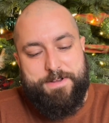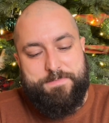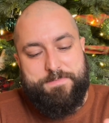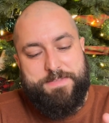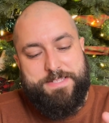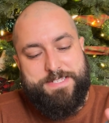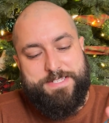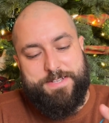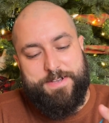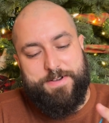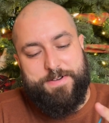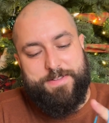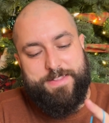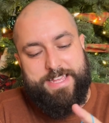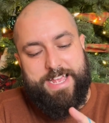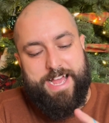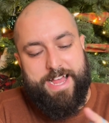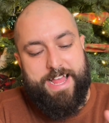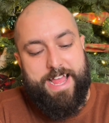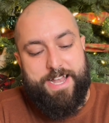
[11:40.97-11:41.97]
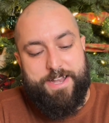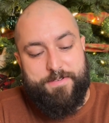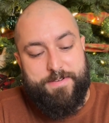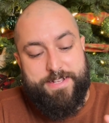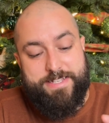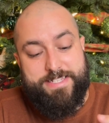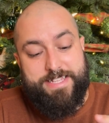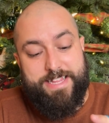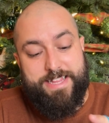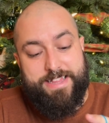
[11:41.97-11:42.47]
So yeah,
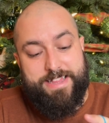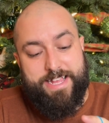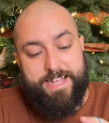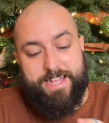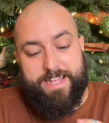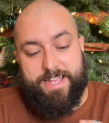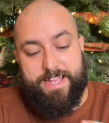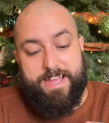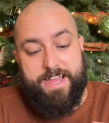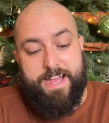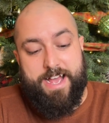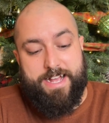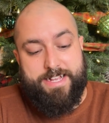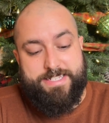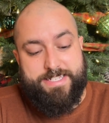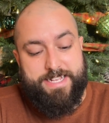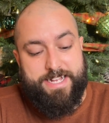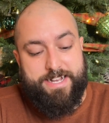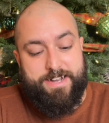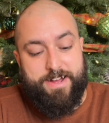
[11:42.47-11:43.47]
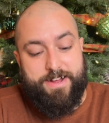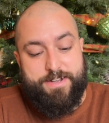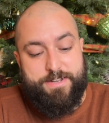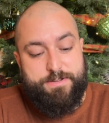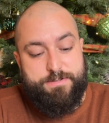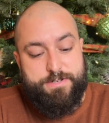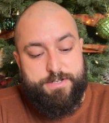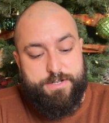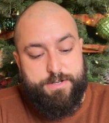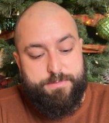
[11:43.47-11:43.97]
anyways, like I said, on
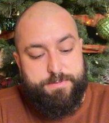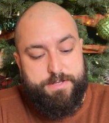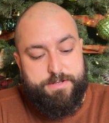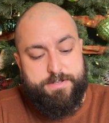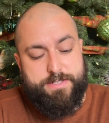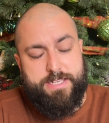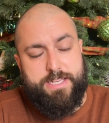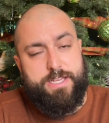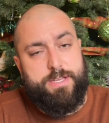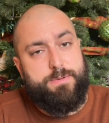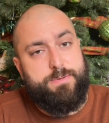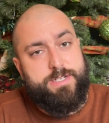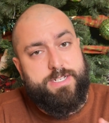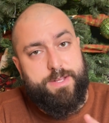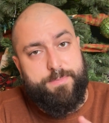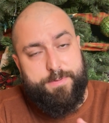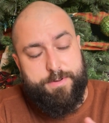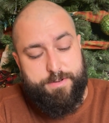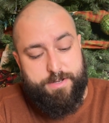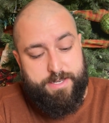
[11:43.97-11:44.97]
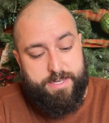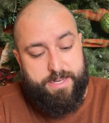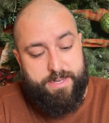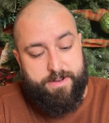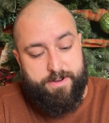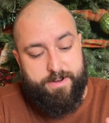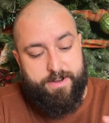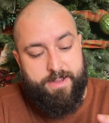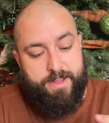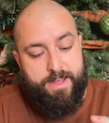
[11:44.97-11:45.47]
YouTube, there's a huge community
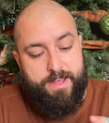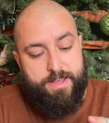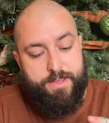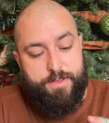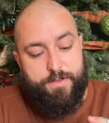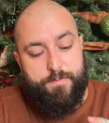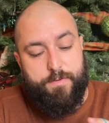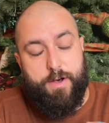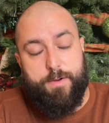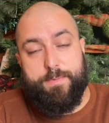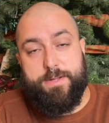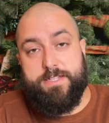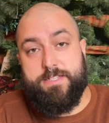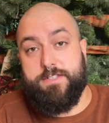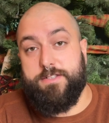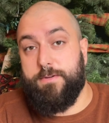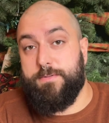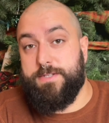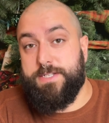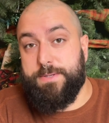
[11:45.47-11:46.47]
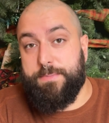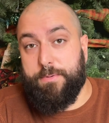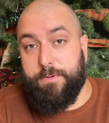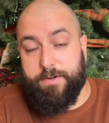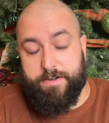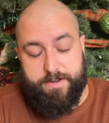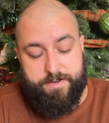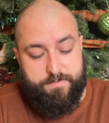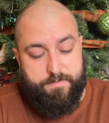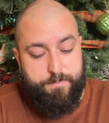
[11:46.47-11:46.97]
here. You've all been so
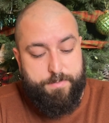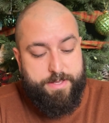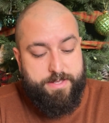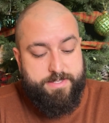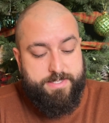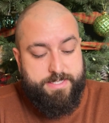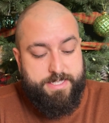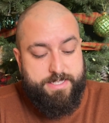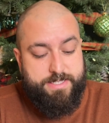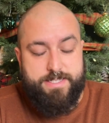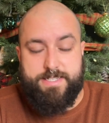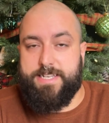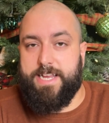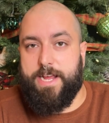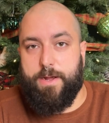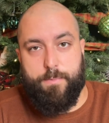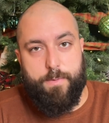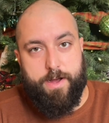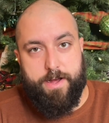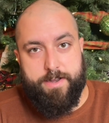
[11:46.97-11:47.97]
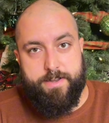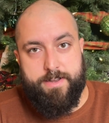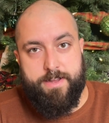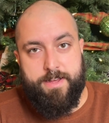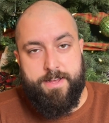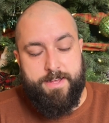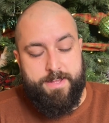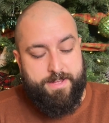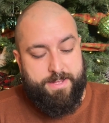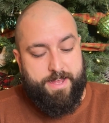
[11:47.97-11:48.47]
supportive of me since day one.
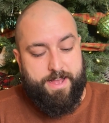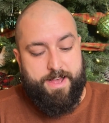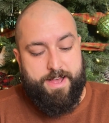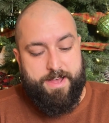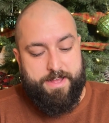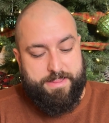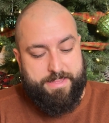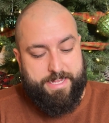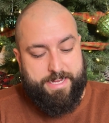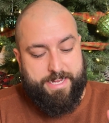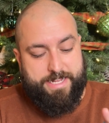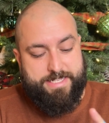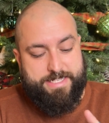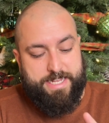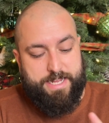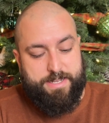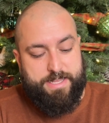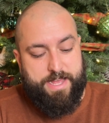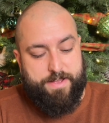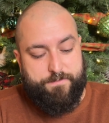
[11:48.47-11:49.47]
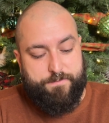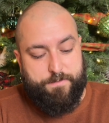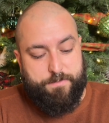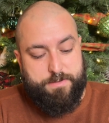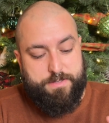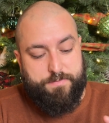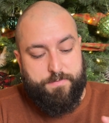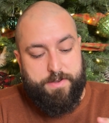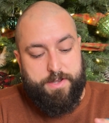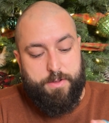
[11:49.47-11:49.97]
Like I said, that
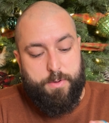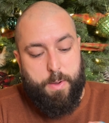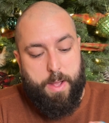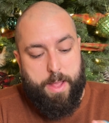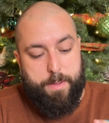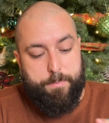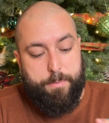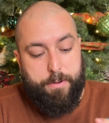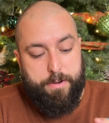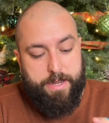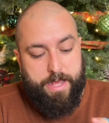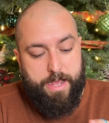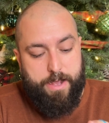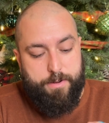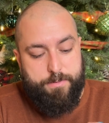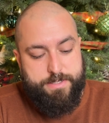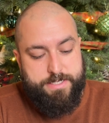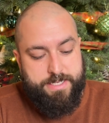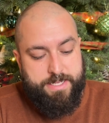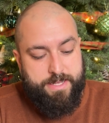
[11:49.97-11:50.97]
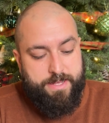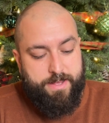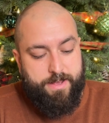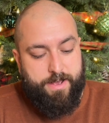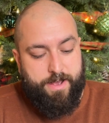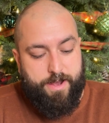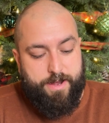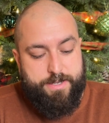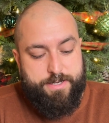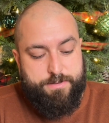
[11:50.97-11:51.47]
first video I put out
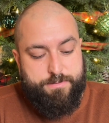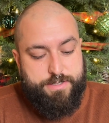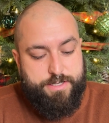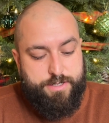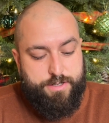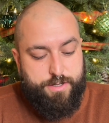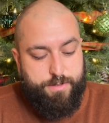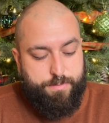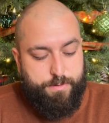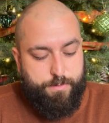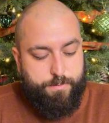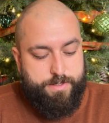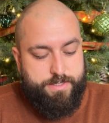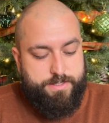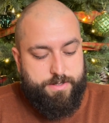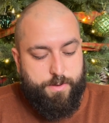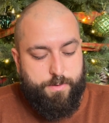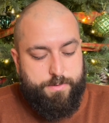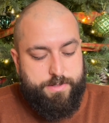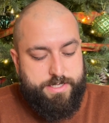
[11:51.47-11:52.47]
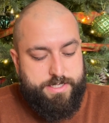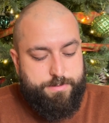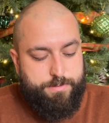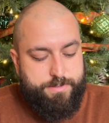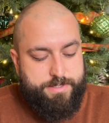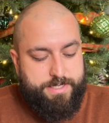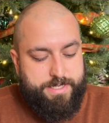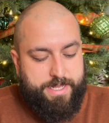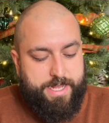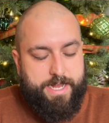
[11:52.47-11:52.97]
on YouTube was only
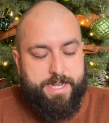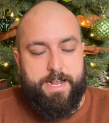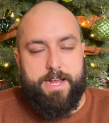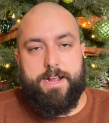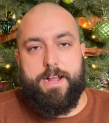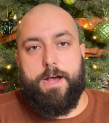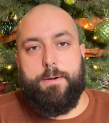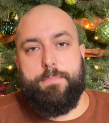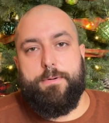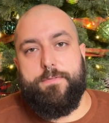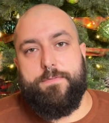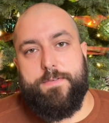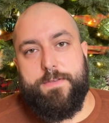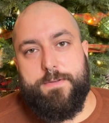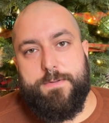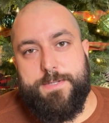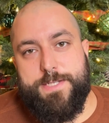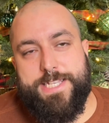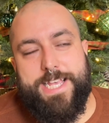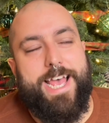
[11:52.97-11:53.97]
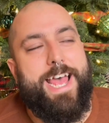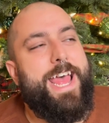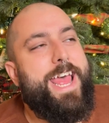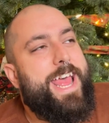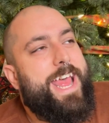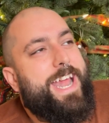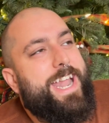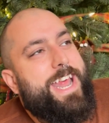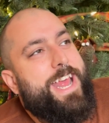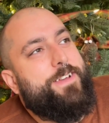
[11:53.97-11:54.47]
supposed to get a couple views.
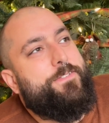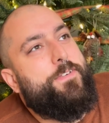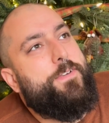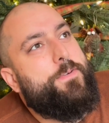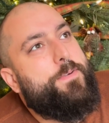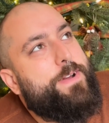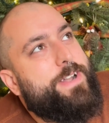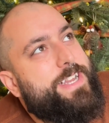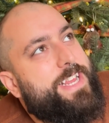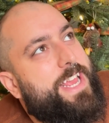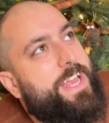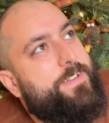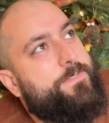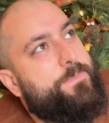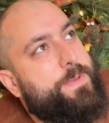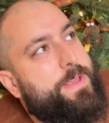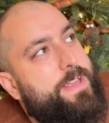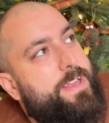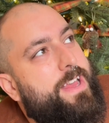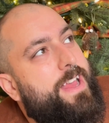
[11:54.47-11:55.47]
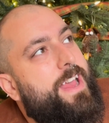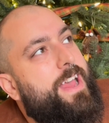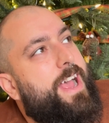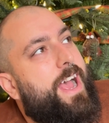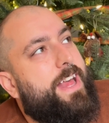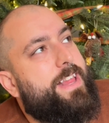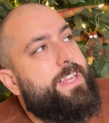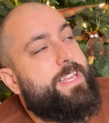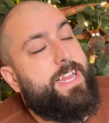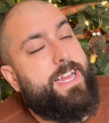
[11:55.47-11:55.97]
And everyone gave me,
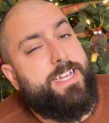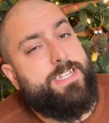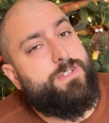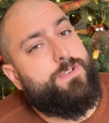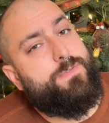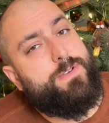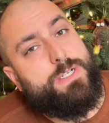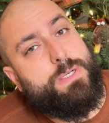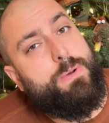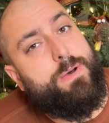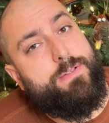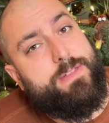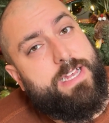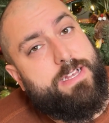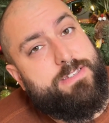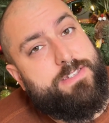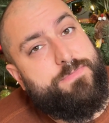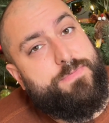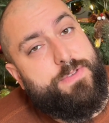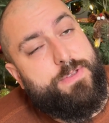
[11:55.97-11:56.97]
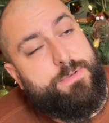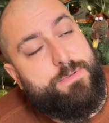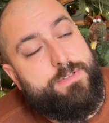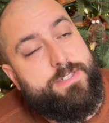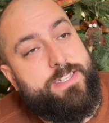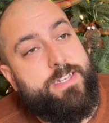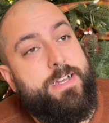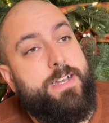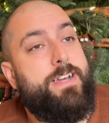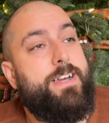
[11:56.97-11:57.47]
I think it has over 12,000
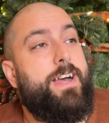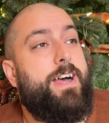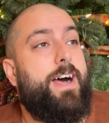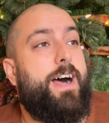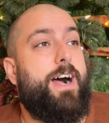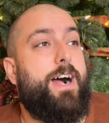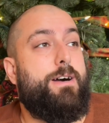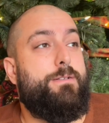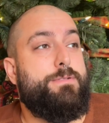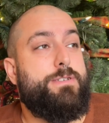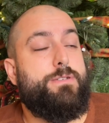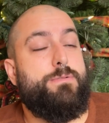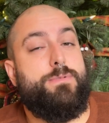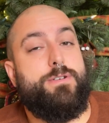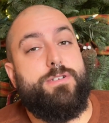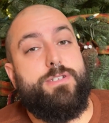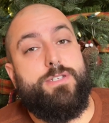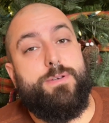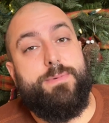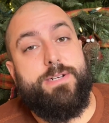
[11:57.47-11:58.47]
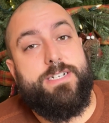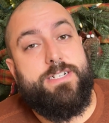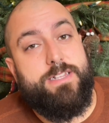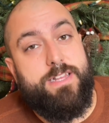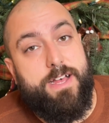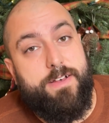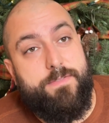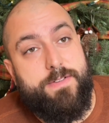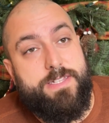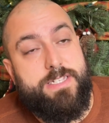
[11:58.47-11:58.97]
views. So there's so much
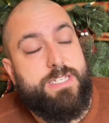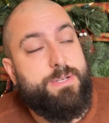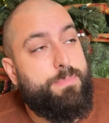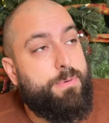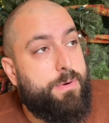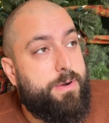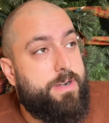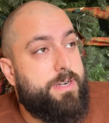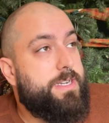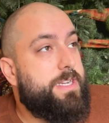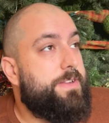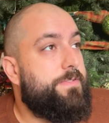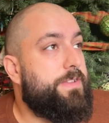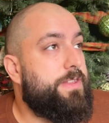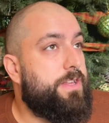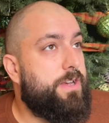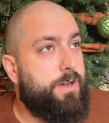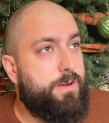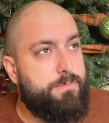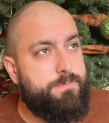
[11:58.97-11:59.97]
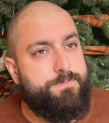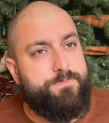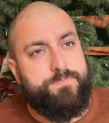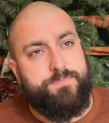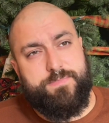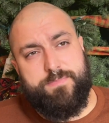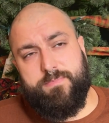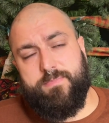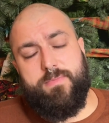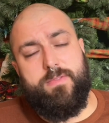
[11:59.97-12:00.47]
love and support. And even though
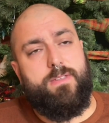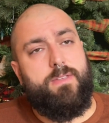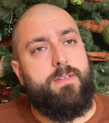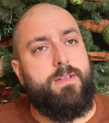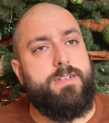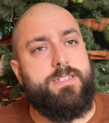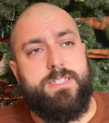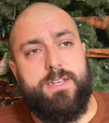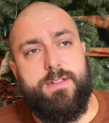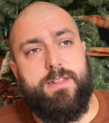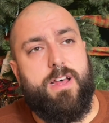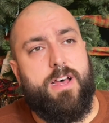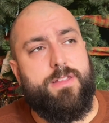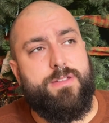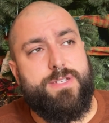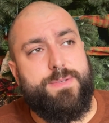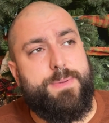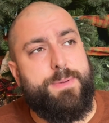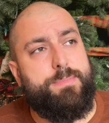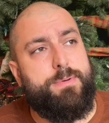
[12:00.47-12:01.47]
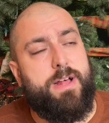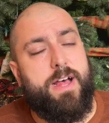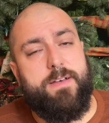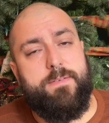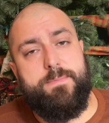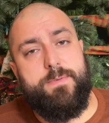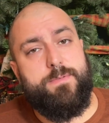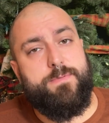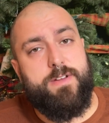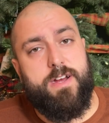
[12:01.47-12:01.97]
a lot of those people
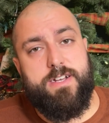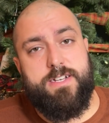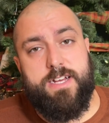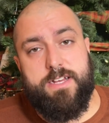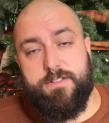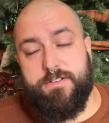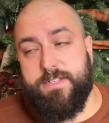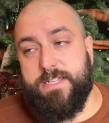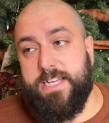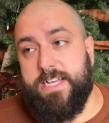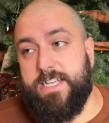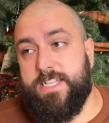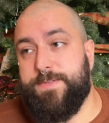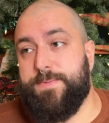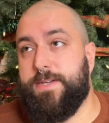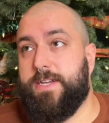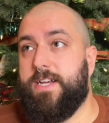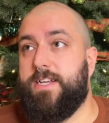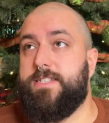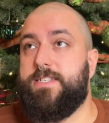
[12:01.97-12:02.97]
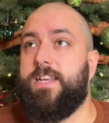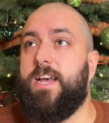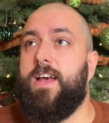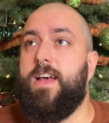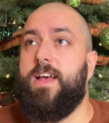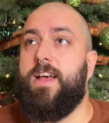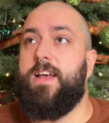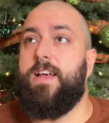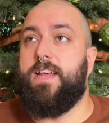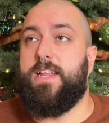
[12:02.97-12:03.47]
have moved on to other things, because
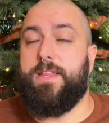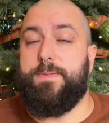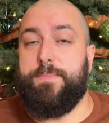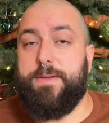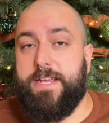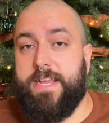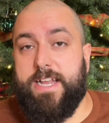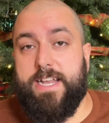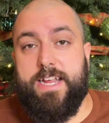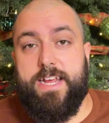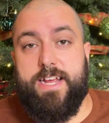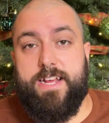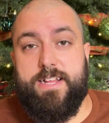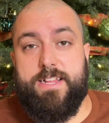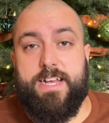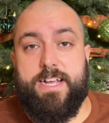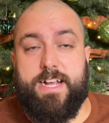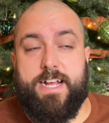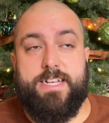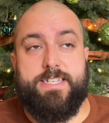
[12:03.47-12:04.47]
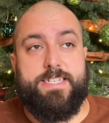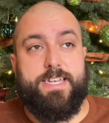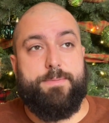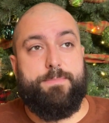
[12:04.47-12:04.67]
in the beginning, like I said